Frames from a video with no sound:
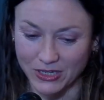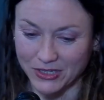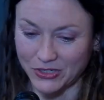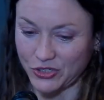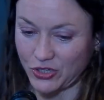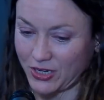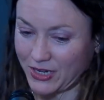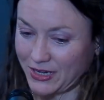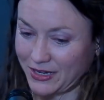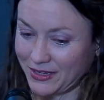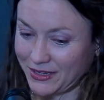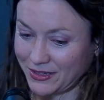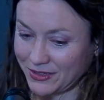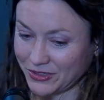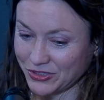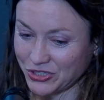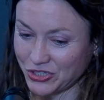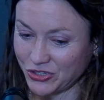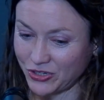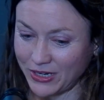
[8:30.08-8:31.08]
going to try to
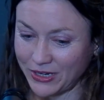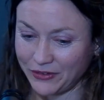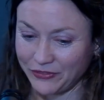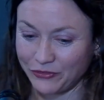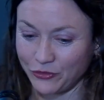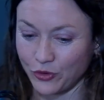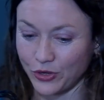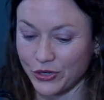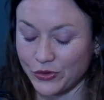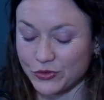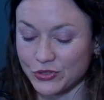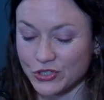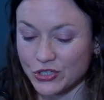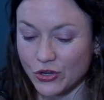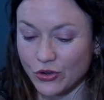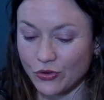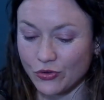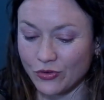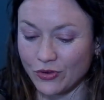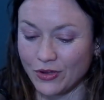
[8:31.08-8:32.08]
illustrate it for you.
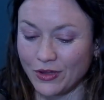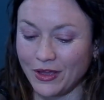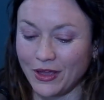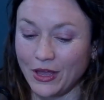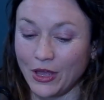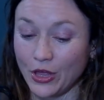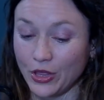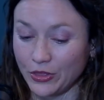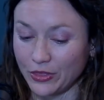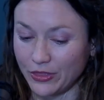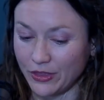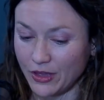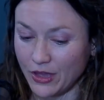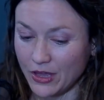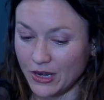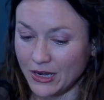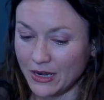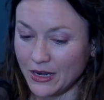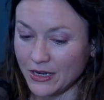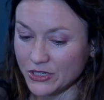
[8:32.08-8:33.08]
So the
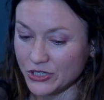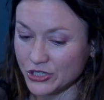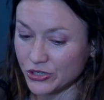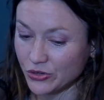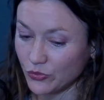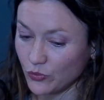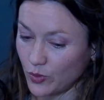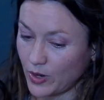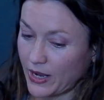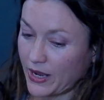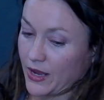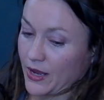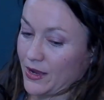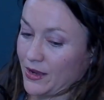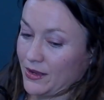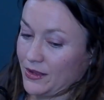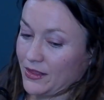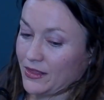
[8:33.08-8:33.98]
initial way